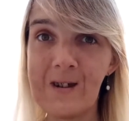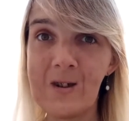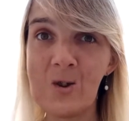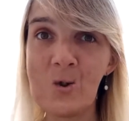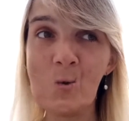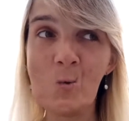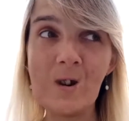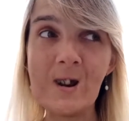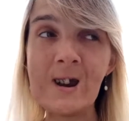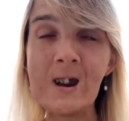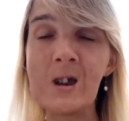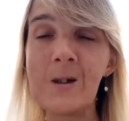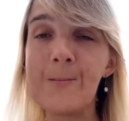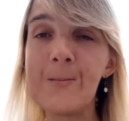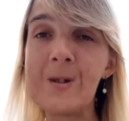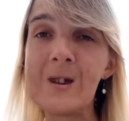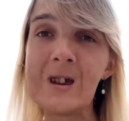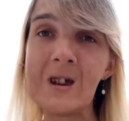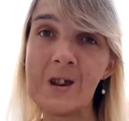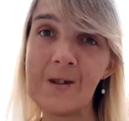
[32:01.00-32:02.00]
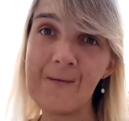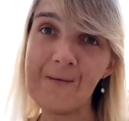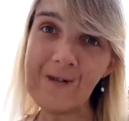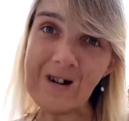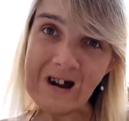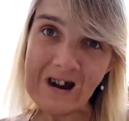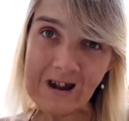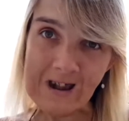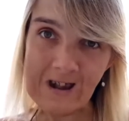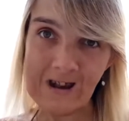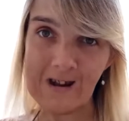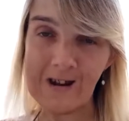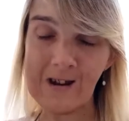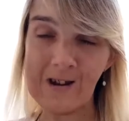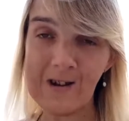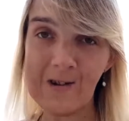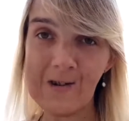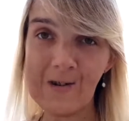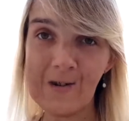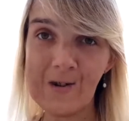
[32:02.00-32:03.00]
you will keep
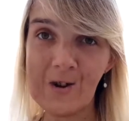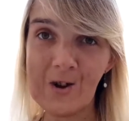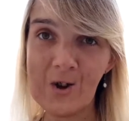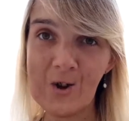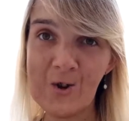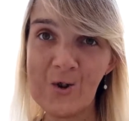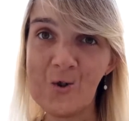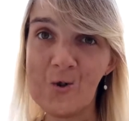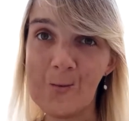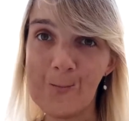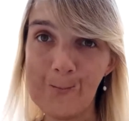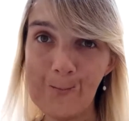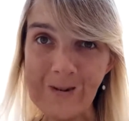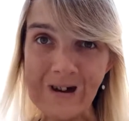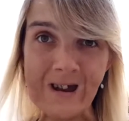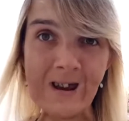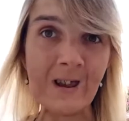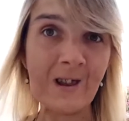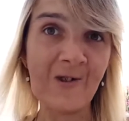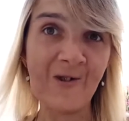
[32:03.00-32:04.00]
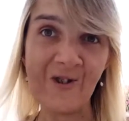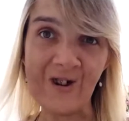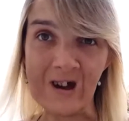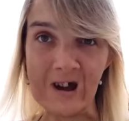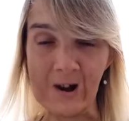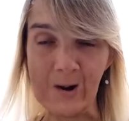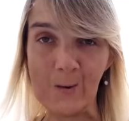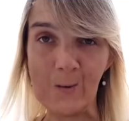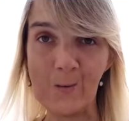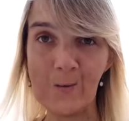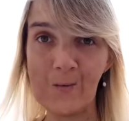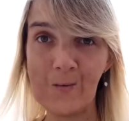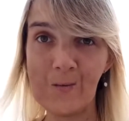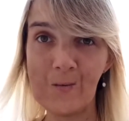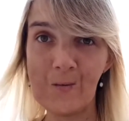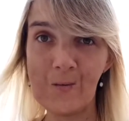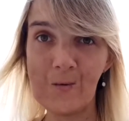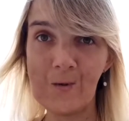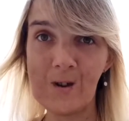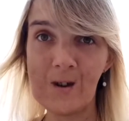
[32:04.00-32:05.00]
inviting your past shadow
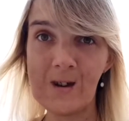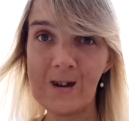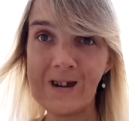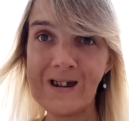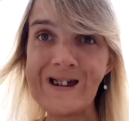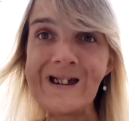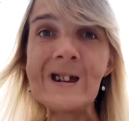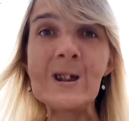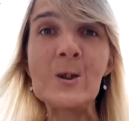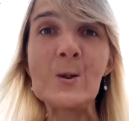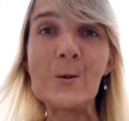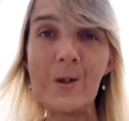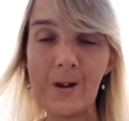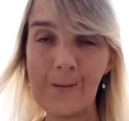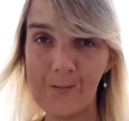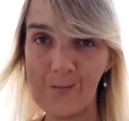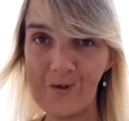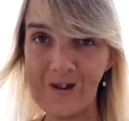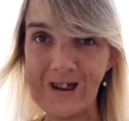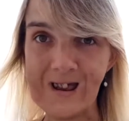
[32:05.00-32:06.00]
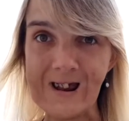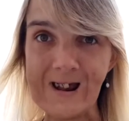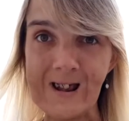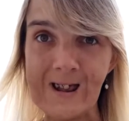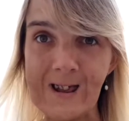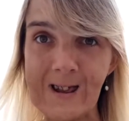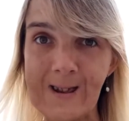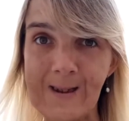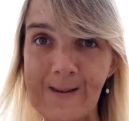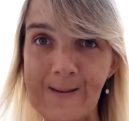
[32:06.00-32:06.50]
into the present.